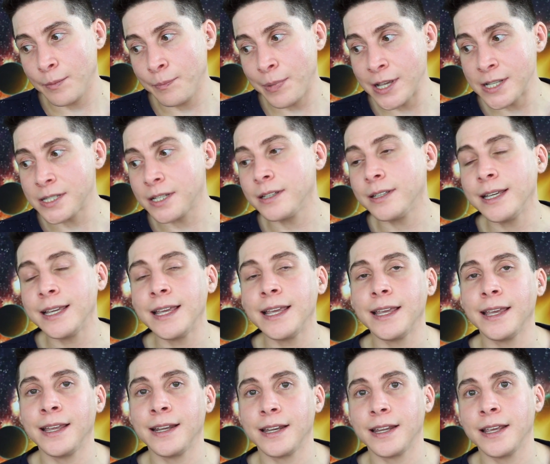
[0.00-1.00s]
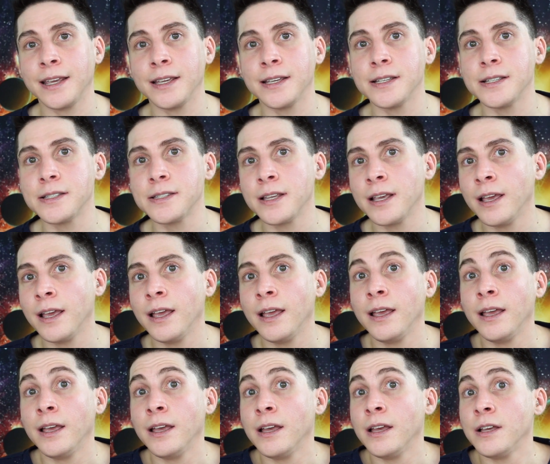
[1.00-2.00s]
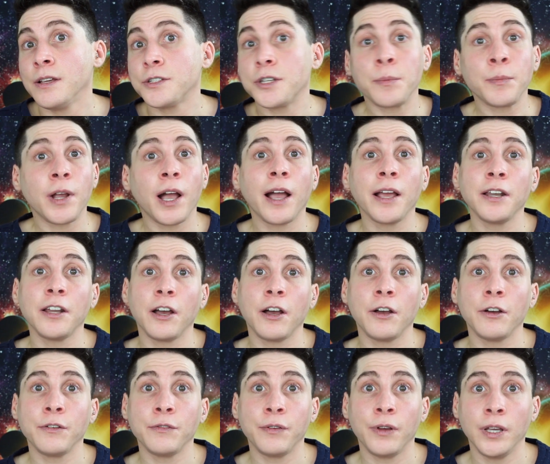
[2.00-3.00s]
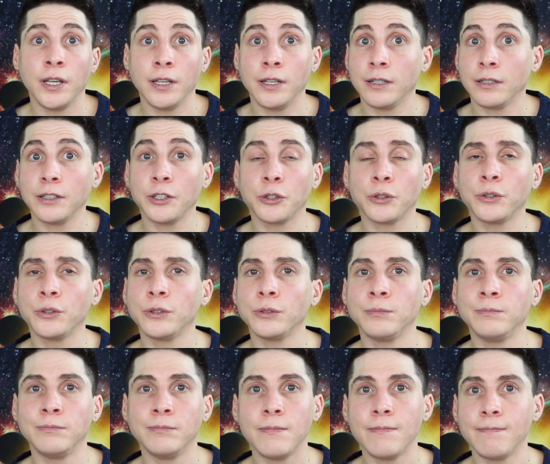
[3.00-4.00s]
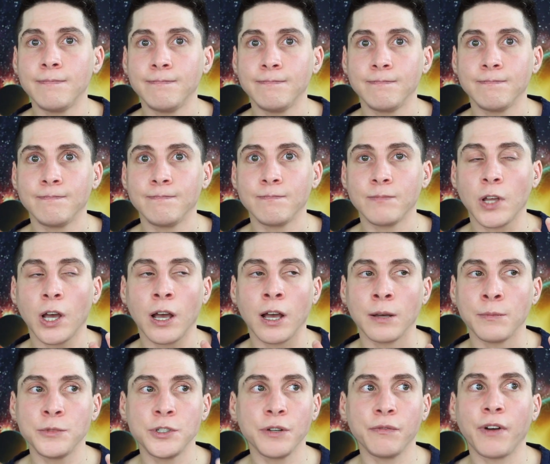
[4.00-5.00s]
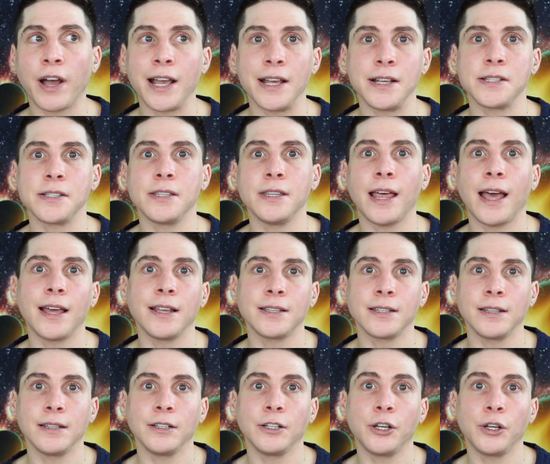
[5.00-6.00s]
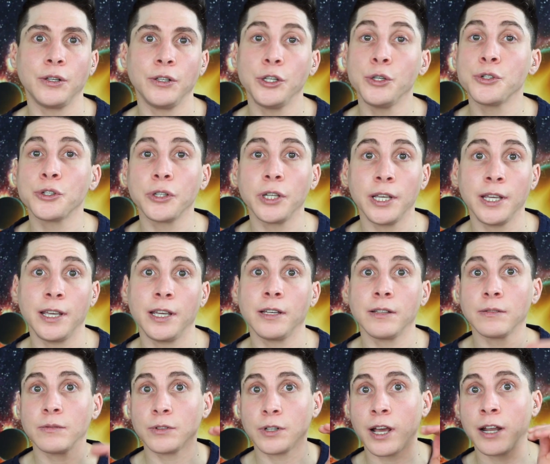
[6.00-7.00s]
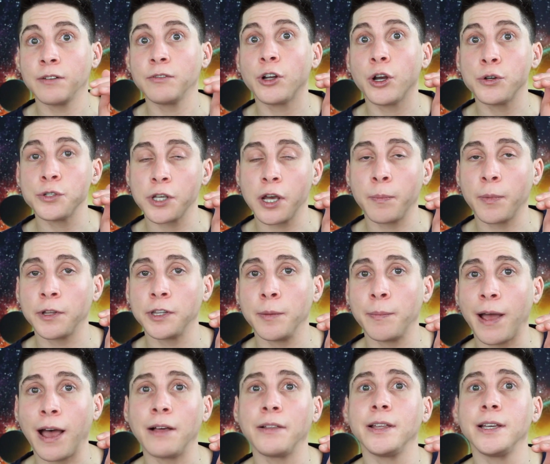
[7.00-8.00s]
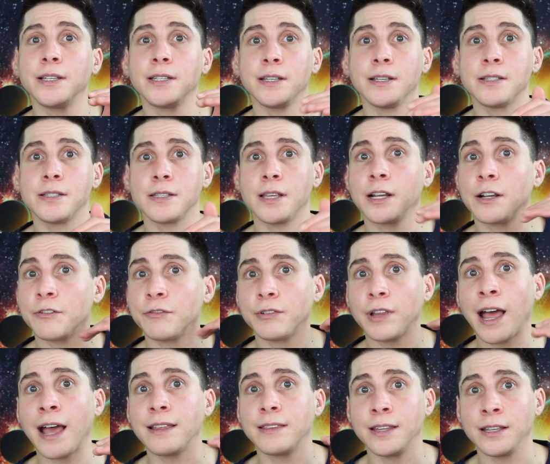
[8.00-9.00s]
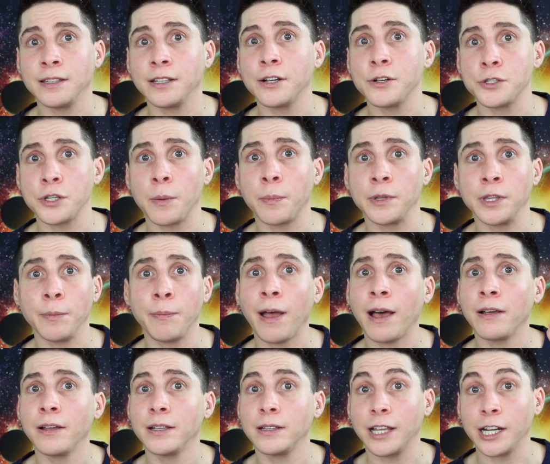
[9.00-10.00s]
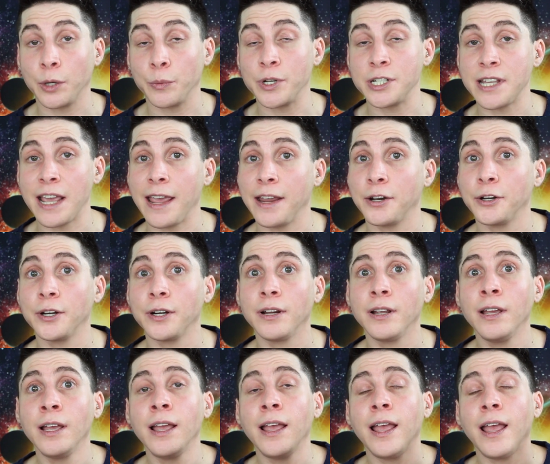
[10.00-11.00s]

basically it is some kind of little device that usually it kind of goes up on the palate. It's like a flat thing that goes up on the palate, like a retainer.